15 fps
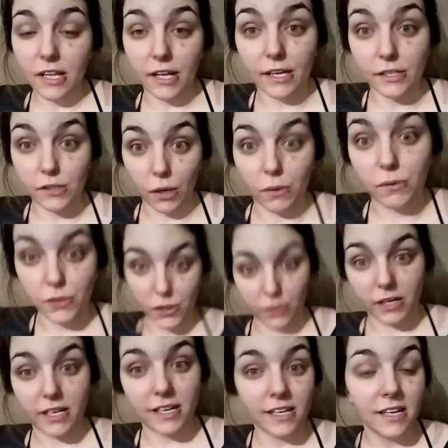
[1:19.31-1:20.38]
like don't do
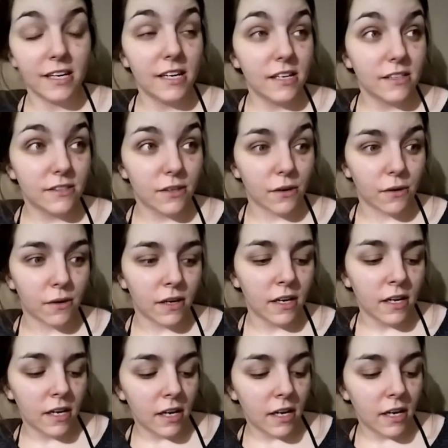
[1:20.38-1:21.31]
it. So